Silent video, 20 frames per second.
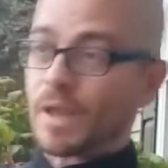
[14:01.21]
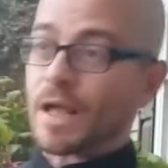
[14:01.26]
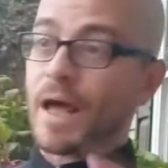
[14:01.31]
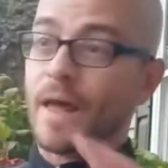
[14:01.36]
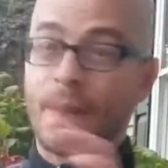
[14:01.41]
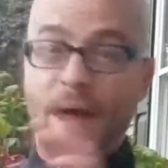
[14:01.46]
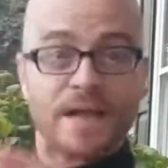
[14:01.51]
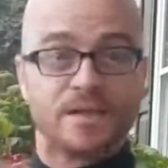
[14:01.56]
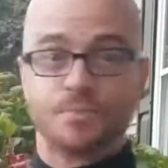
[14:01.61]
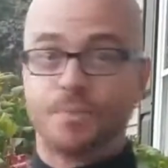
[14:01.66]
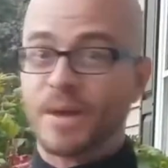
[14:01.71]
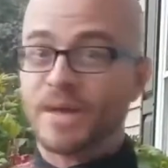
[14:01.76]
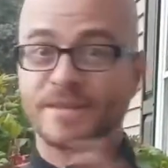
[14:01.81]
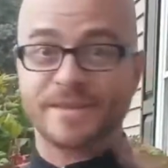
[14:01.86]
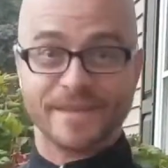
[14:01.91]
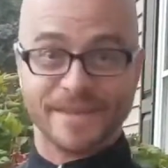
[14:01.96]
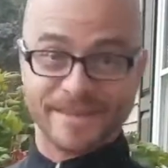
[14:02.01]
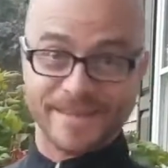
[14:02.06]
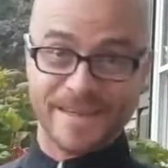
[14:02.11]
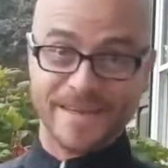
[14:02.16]
And that's
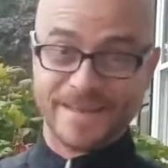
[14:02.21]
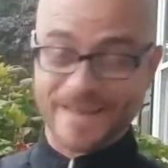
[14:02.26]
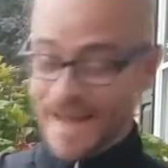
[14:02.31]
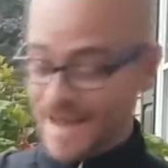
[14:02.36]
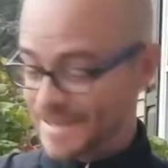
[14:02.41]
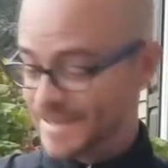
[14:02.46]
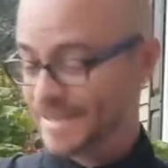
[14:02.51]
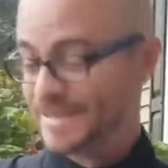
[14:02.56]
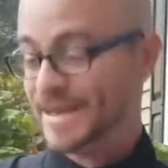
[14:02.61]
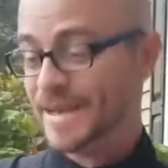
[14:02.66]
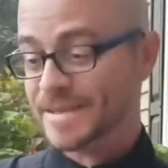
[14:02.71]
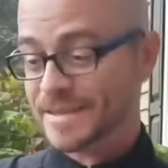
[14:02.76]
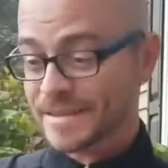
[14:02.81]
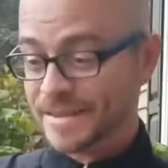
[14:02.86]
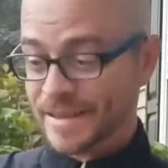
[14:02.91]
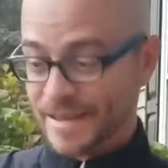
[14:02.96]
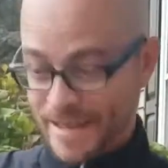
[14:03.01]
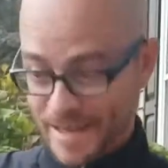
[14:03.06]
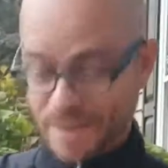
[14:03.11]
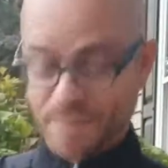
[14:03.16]
basically it, guys. It
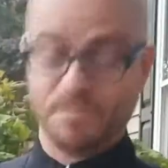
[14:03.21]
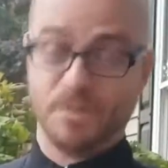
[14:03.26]
doesn't get